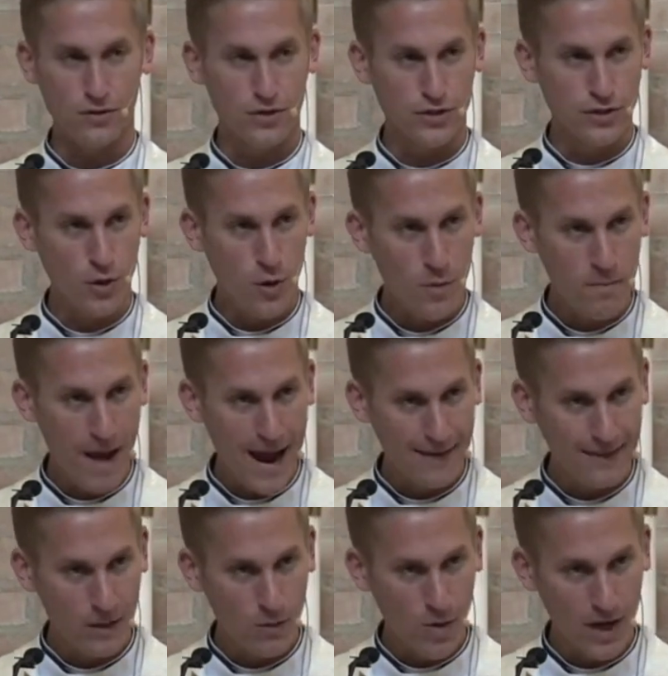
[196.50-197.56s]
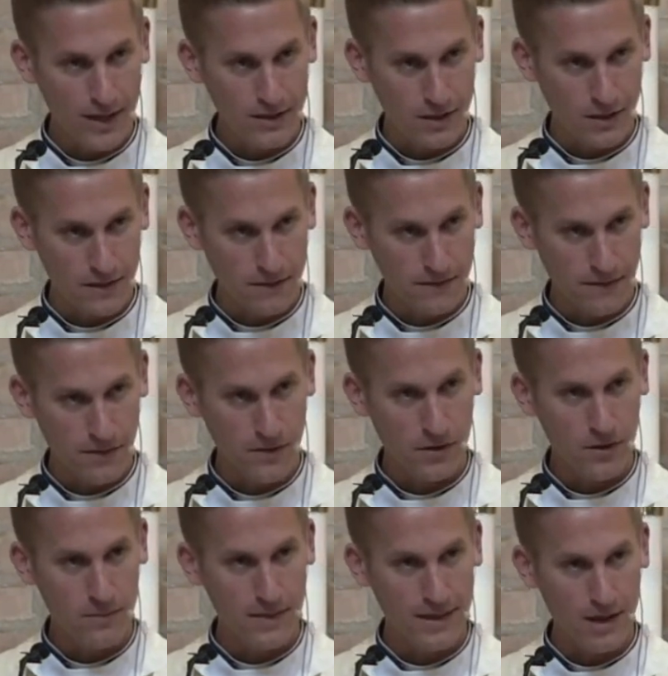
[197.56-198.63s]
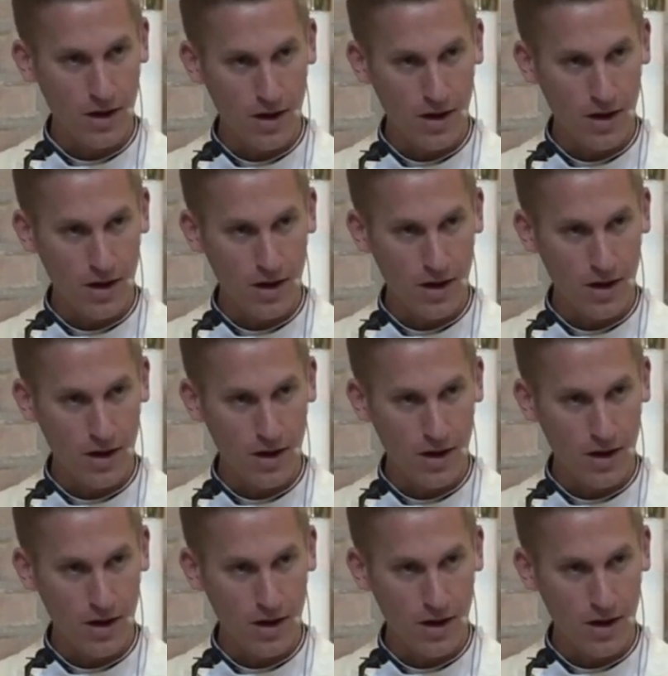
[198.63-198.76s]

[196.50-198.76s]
So badly wanting to confirm in